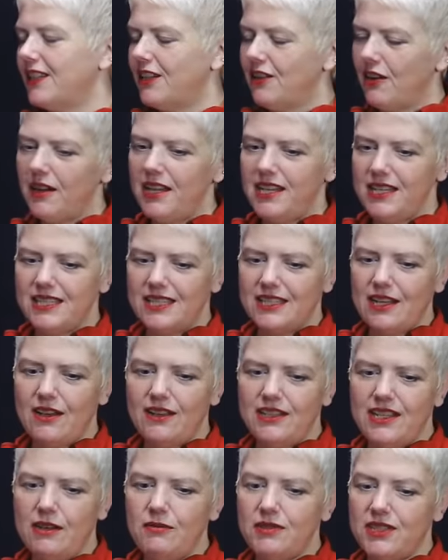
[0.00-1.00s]
You know, he was
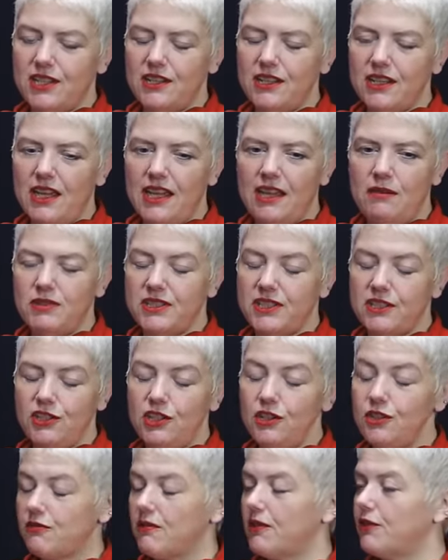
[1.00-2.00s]
a
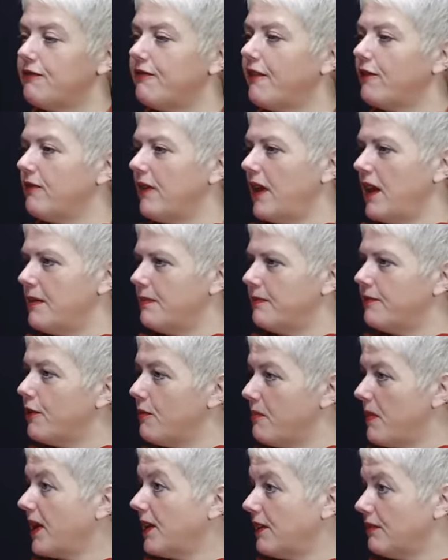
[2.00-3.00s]
newsreel
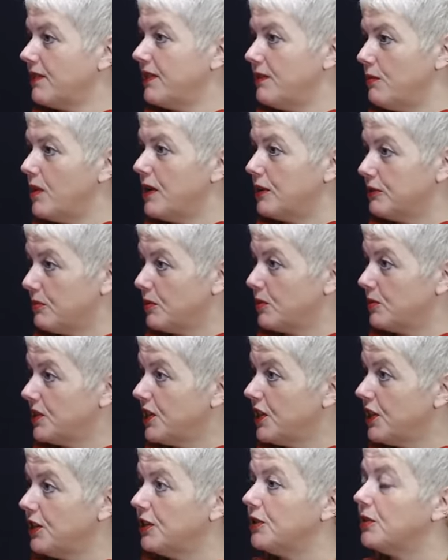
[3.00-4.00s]
filmmaker in the World War
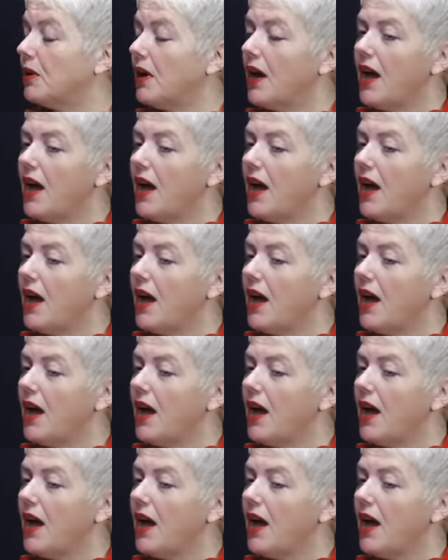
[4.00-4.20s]
II.